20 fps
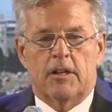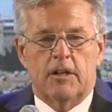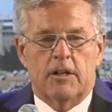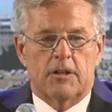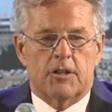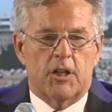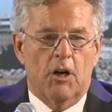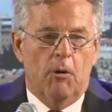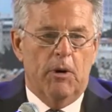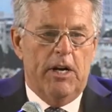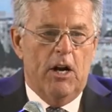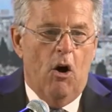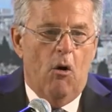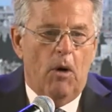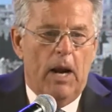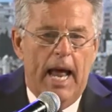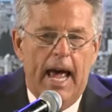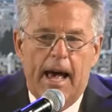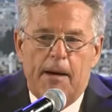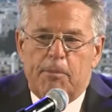So we know
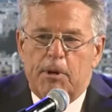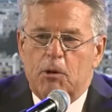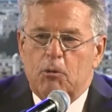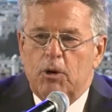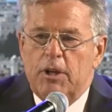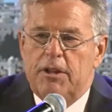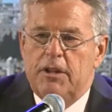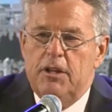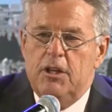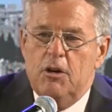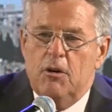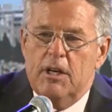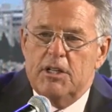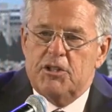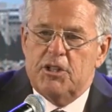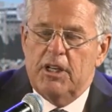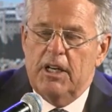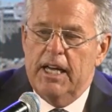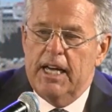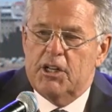what happened with the
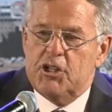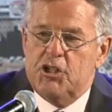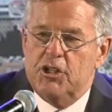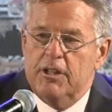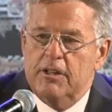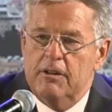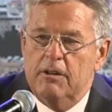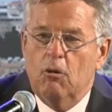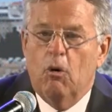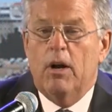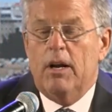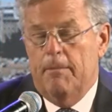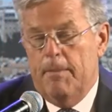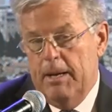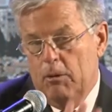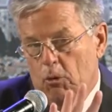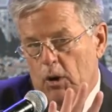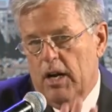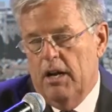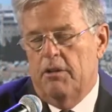U.S. election. Well,
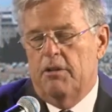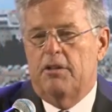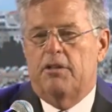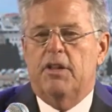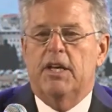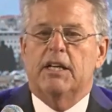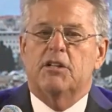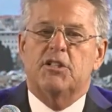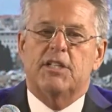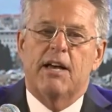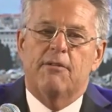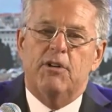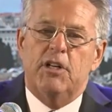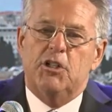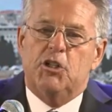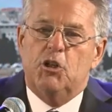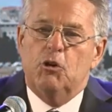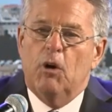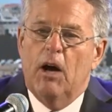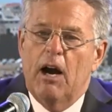one other thing.
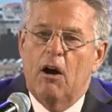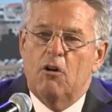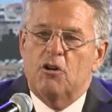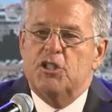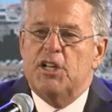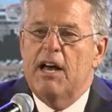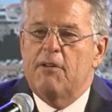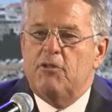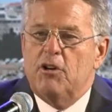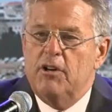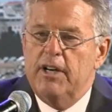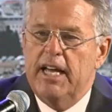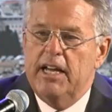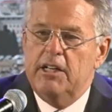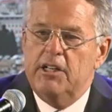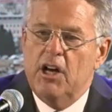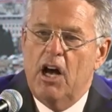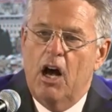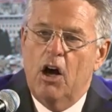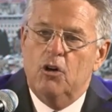72 hours after
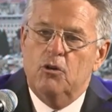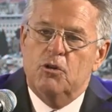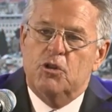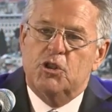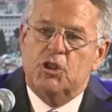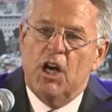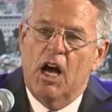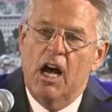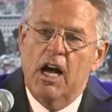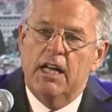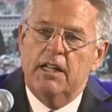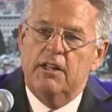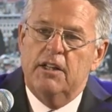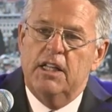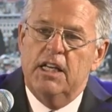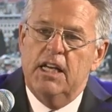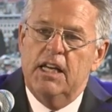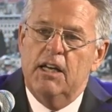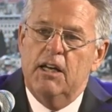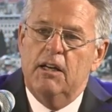Netanyahu signed
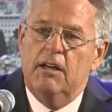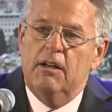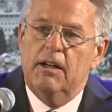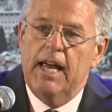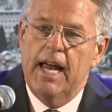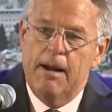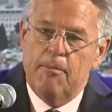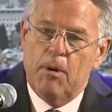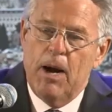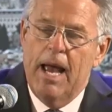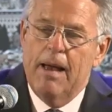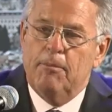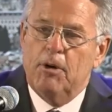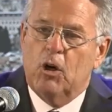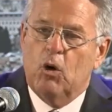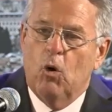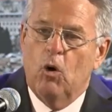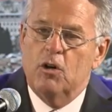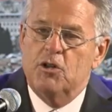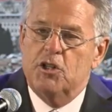the Abraham
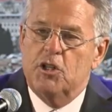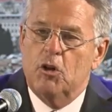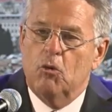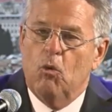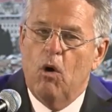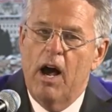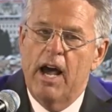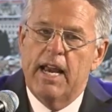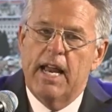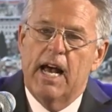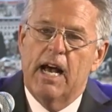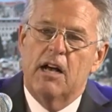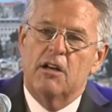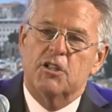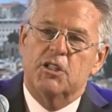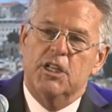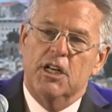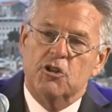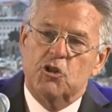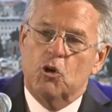Accords at the White
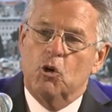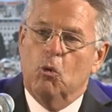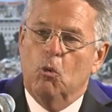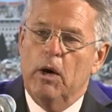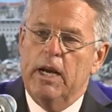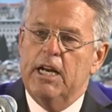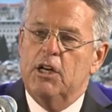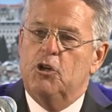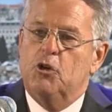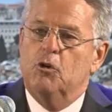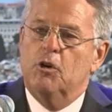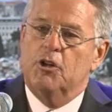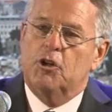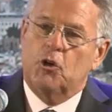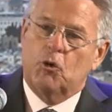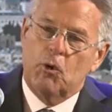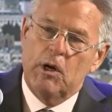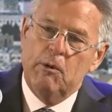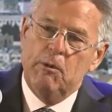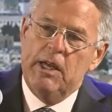House, Israel went into a
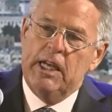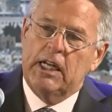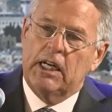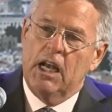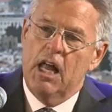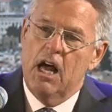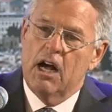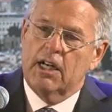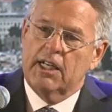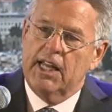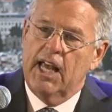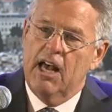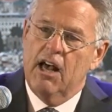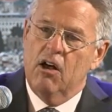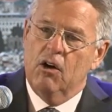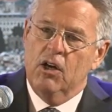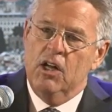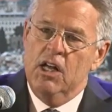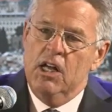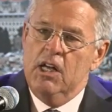3-week
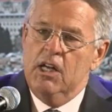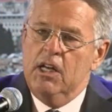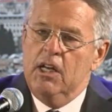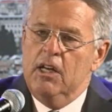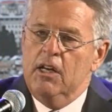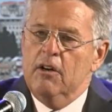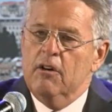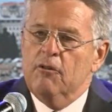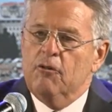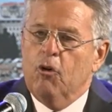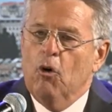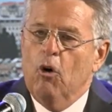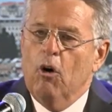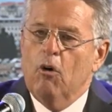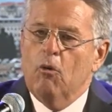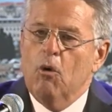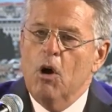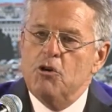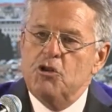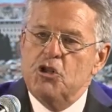lockdown
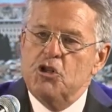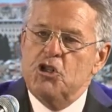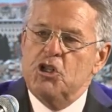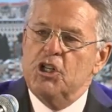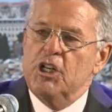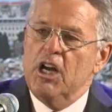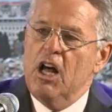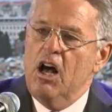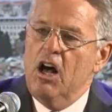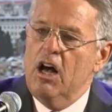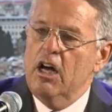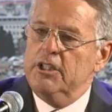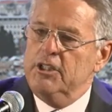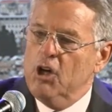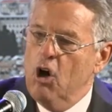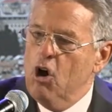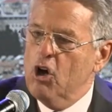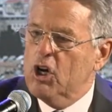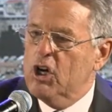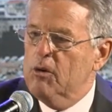for Rosh Hashanah,
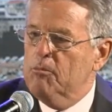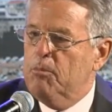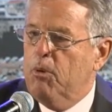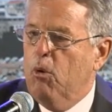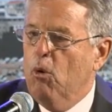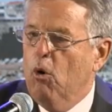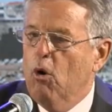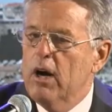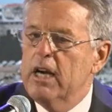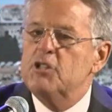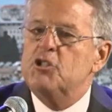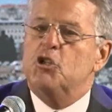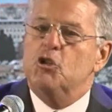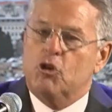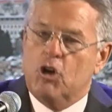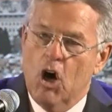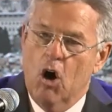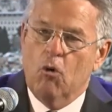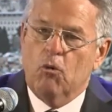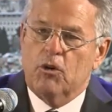Yom Kippur, and
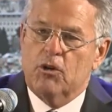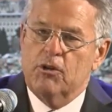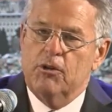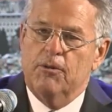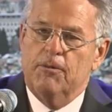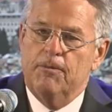Sukkot,